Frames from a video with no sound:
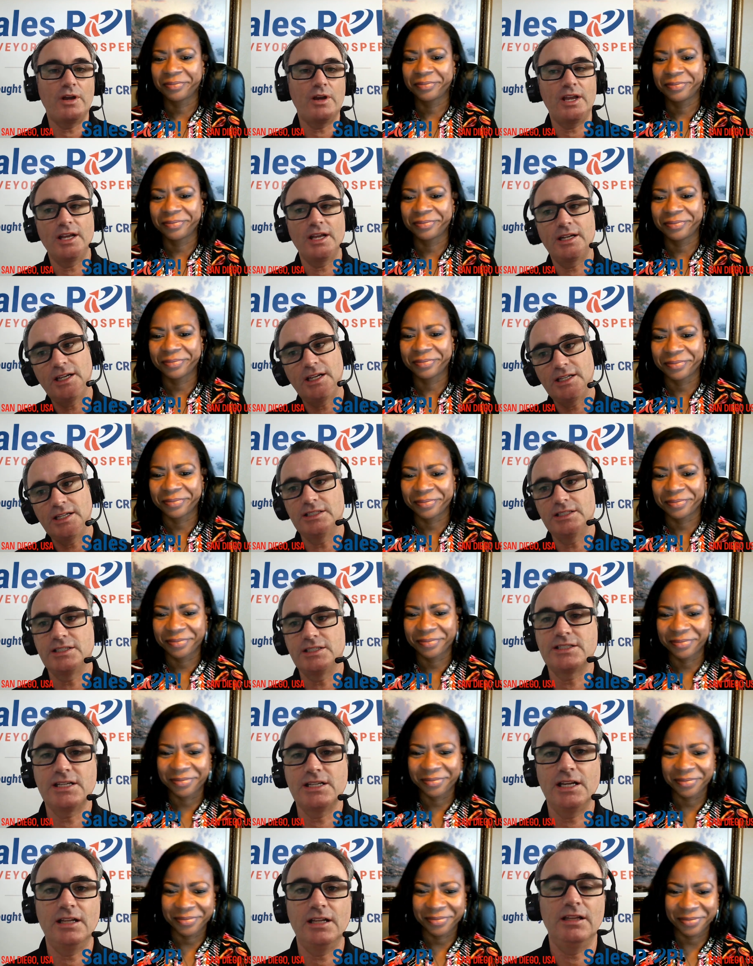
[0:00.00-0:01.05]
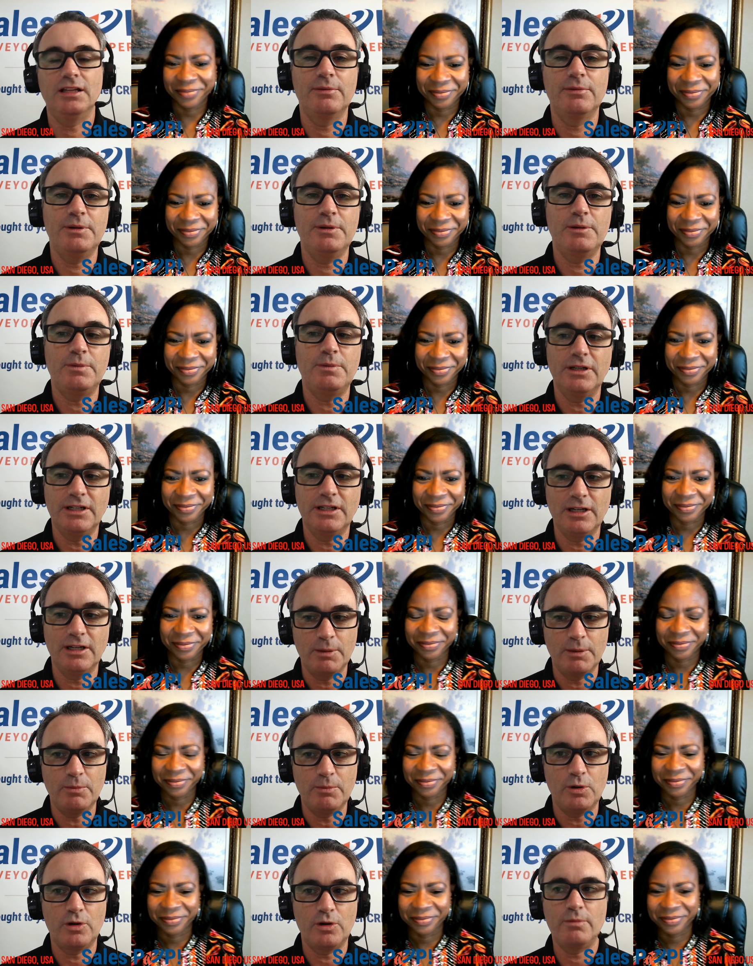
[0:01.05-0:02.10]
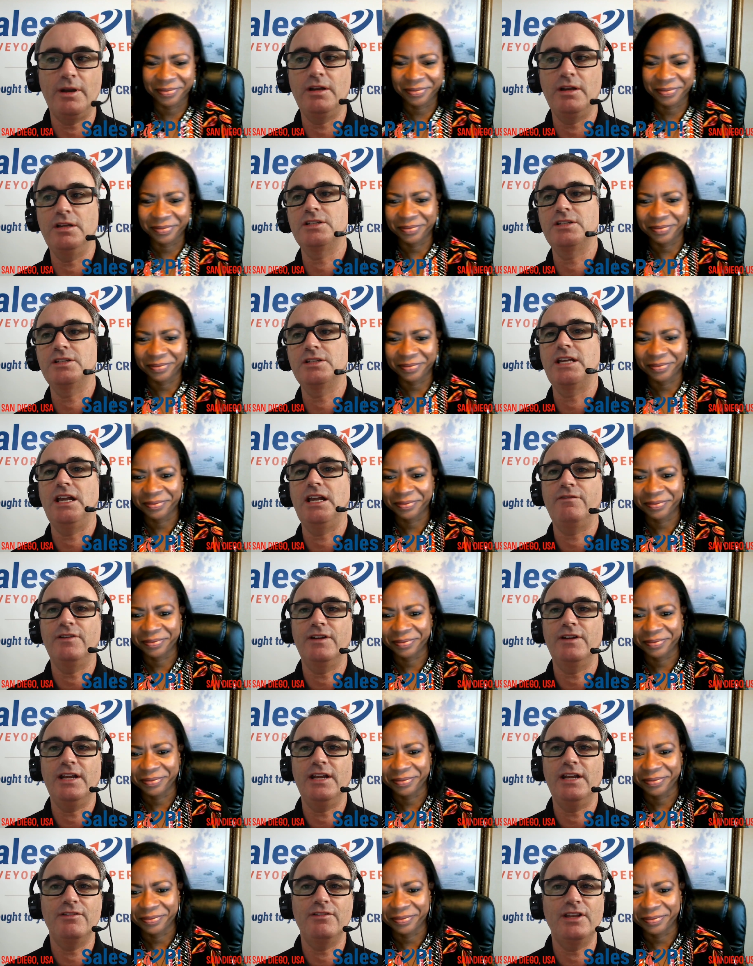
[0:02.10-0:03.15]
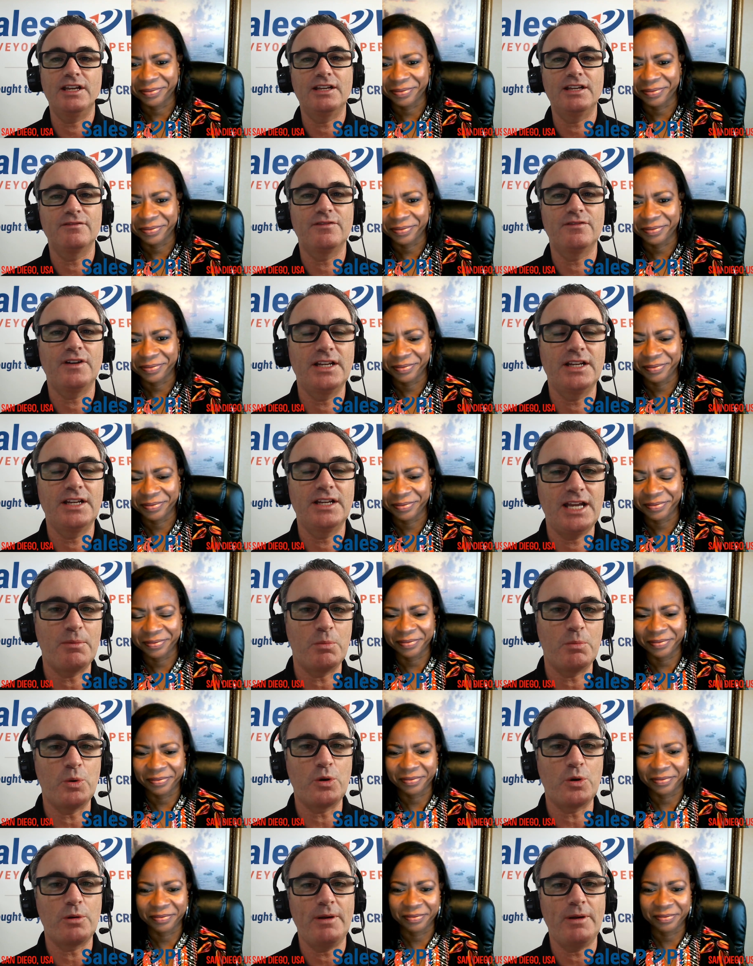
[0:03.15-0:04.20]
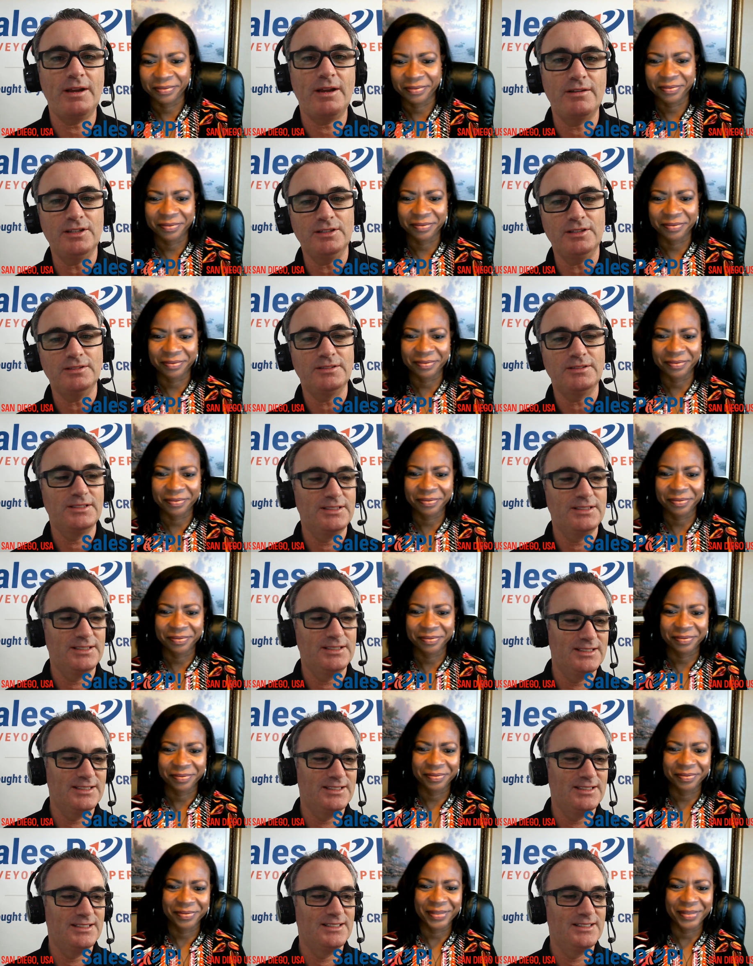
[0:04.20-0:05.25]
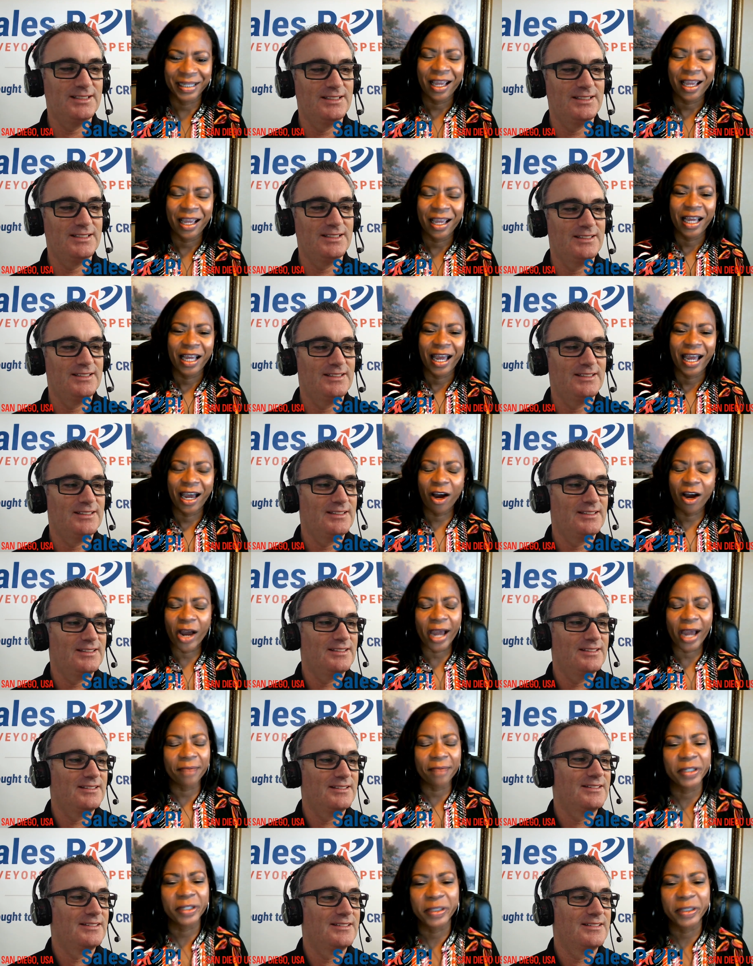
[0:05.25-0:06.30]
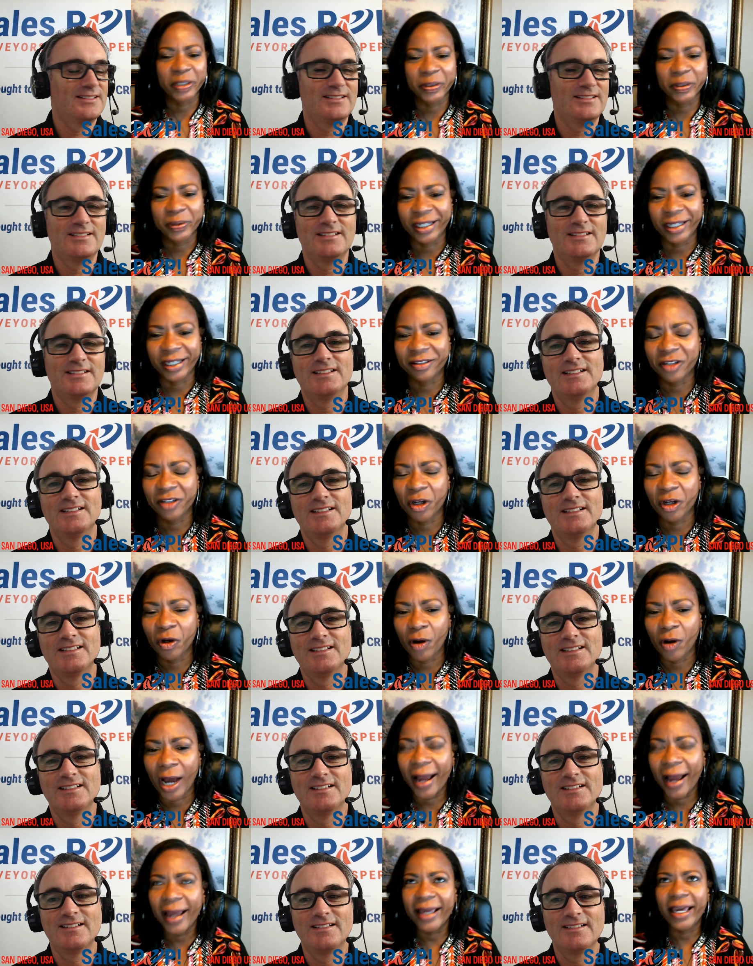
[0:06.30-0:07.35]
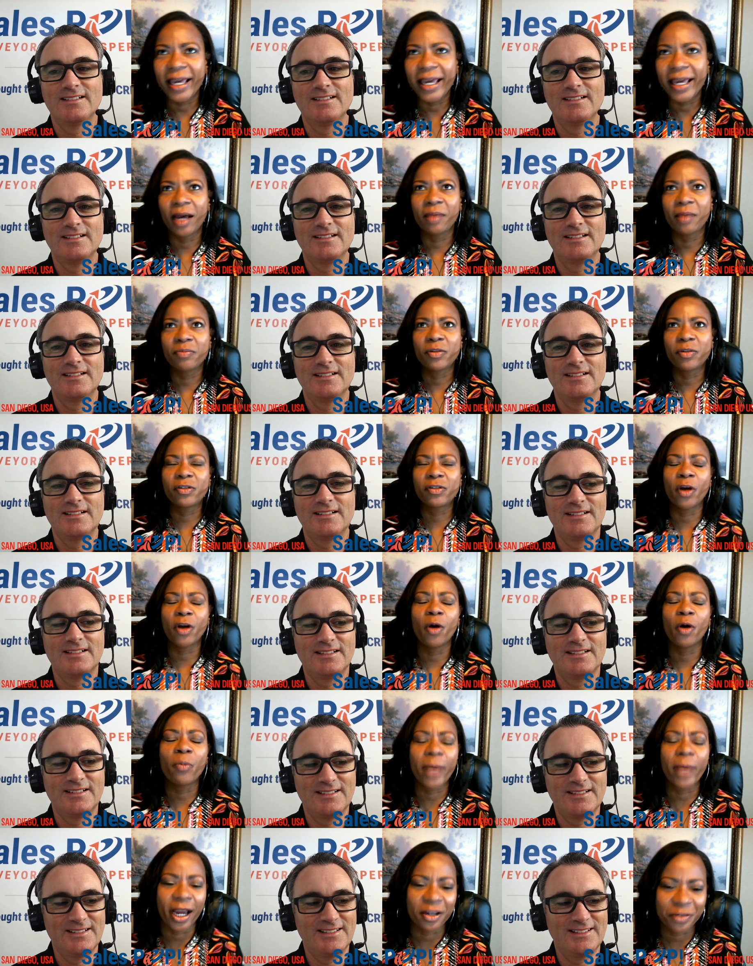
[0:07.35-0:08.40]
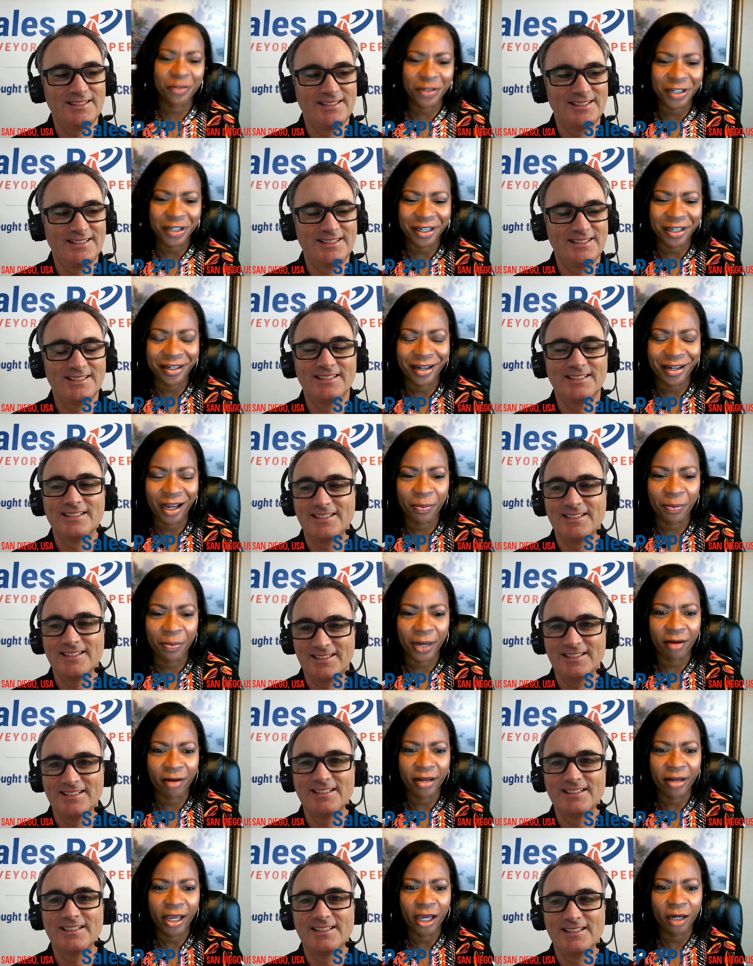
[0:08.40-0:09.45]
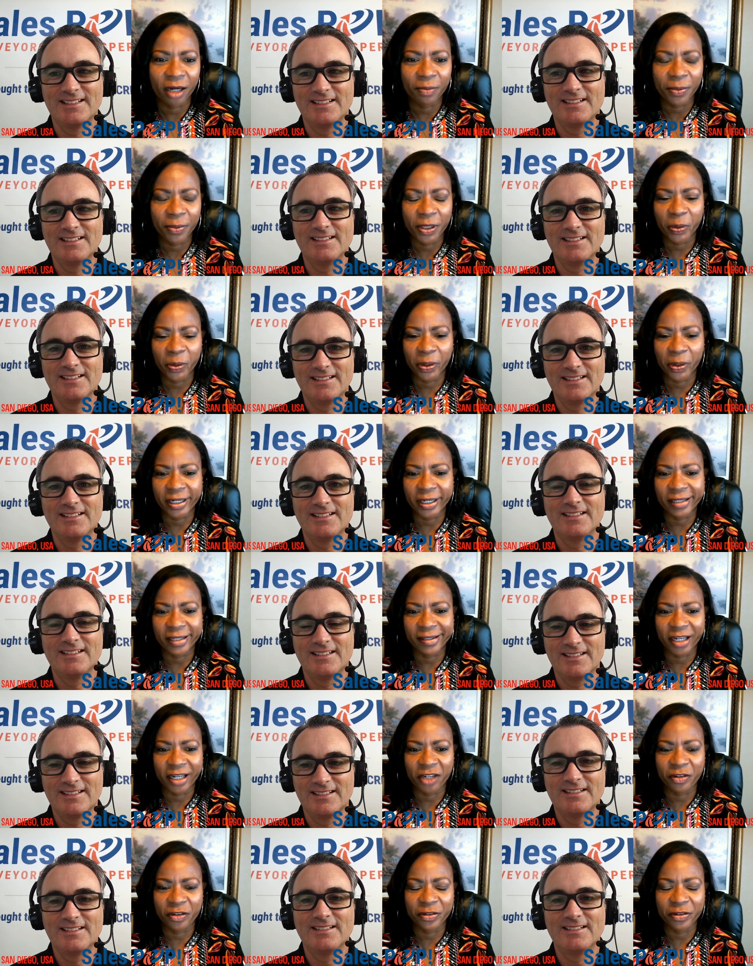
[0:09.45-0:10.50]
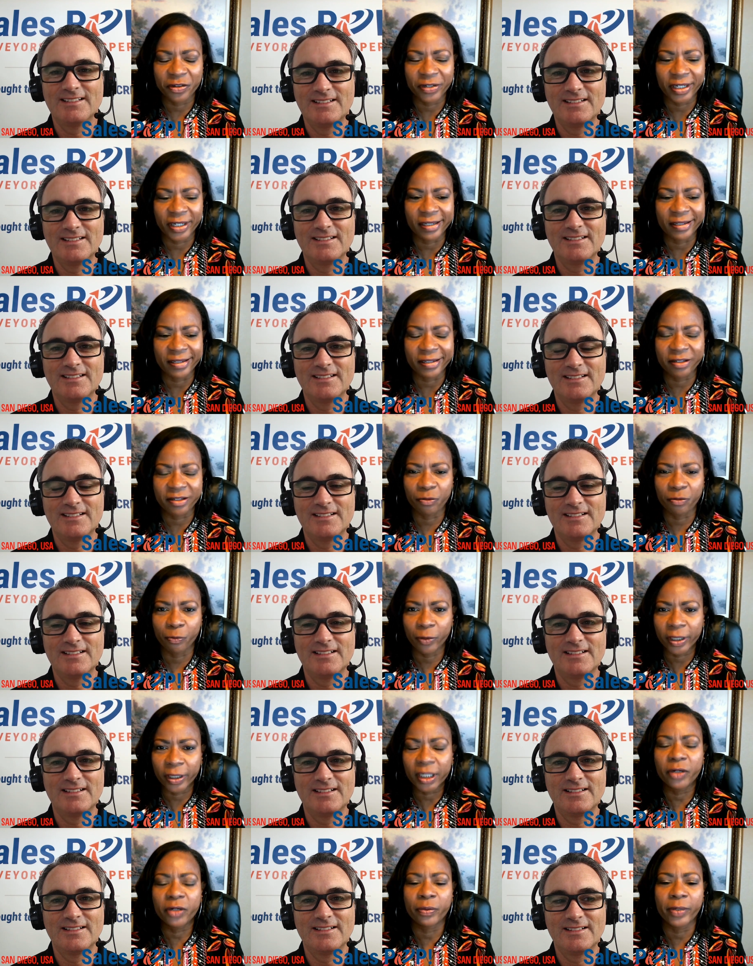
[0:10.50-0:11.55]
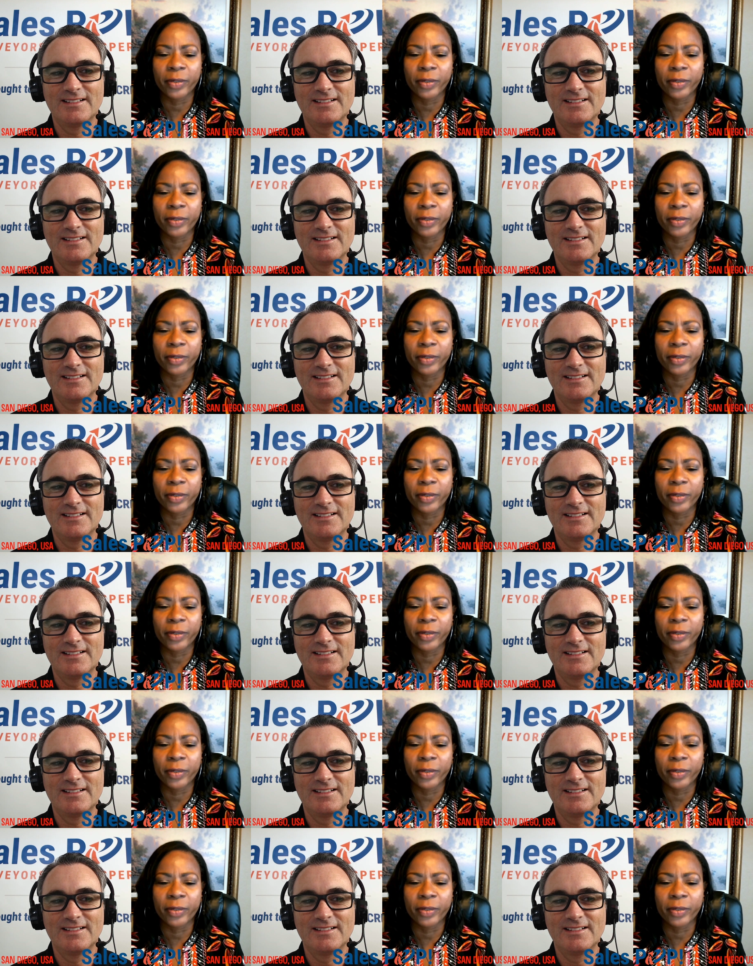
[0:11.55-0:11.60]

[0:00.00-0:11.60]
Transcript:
Speaker 1: Rae, I'd like you to tell the people a little bit more about yourself and how they can find out more about you.
Speaker 2: Oh, absolutely. So I am so passionate about helping organizations really